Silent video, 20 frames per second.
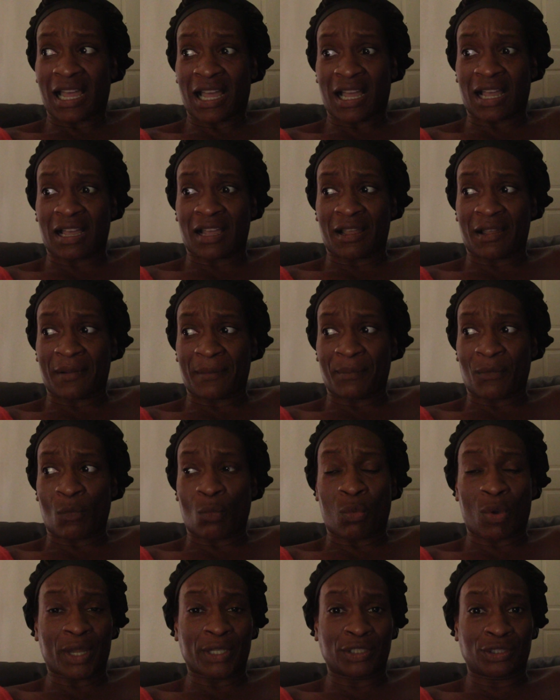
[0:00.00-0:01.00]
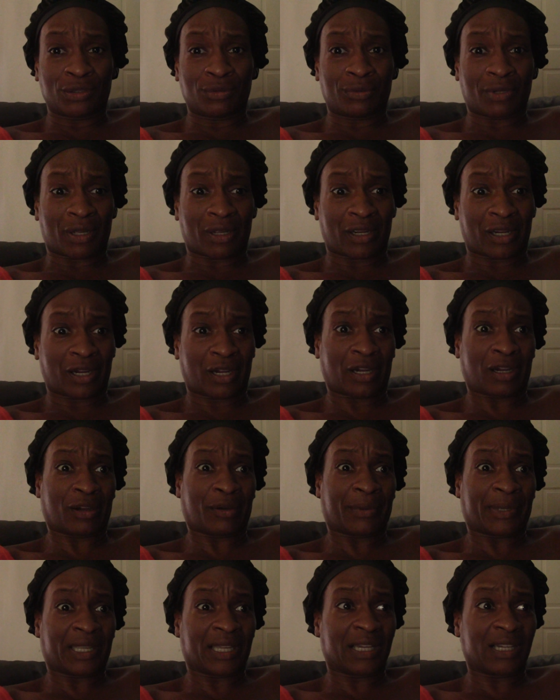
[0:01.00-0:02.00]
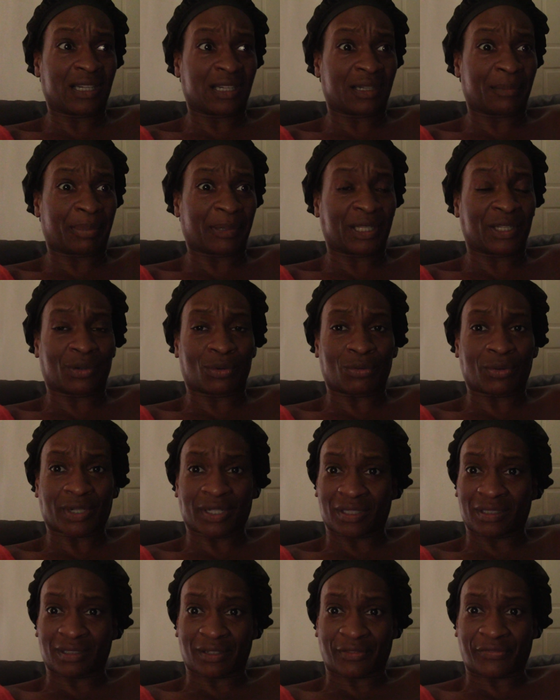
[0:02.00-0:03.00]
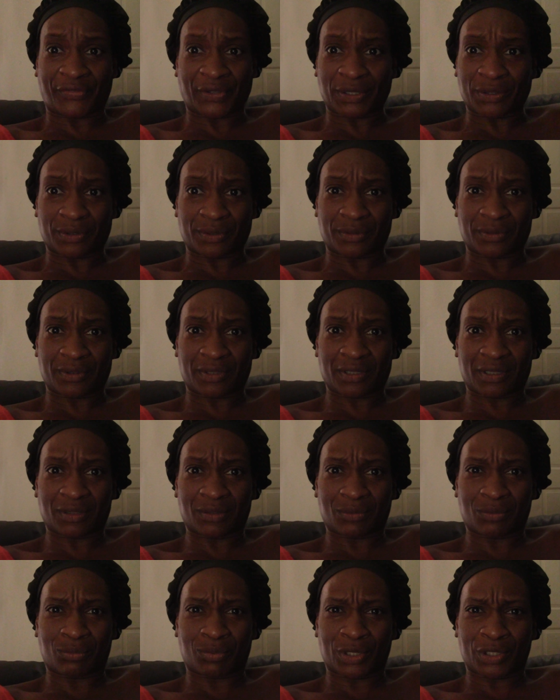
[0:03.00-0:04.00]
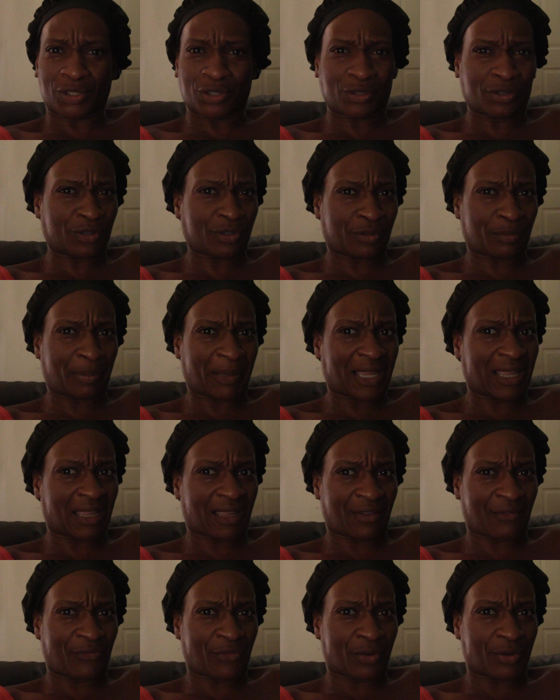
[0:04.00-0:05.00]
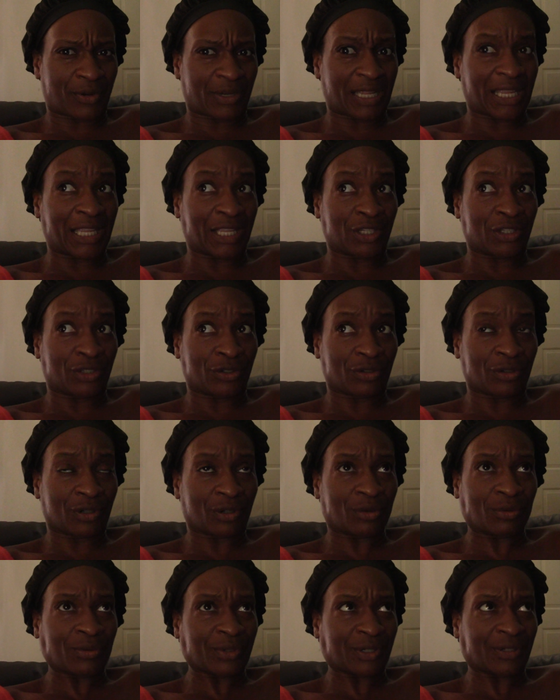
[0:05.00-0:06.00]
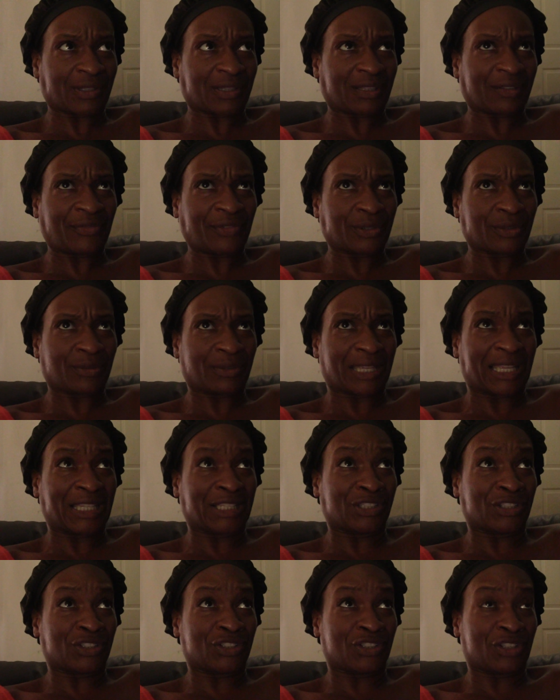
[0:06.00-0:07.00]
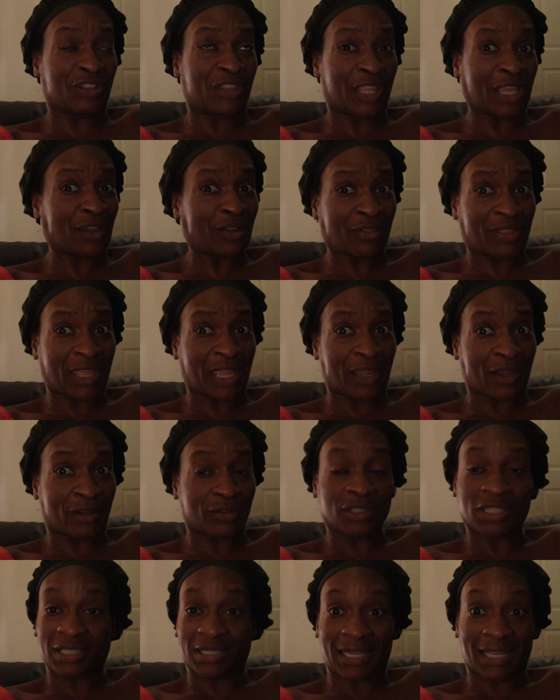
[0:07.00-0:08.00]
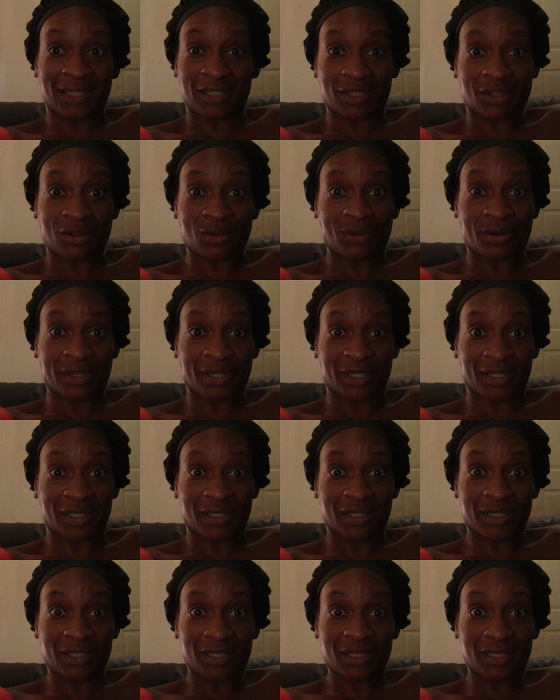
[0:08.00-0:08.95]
um, wanting you to hurry up and order your food when you're paying for it and you're ordering the food and they're there to take your order?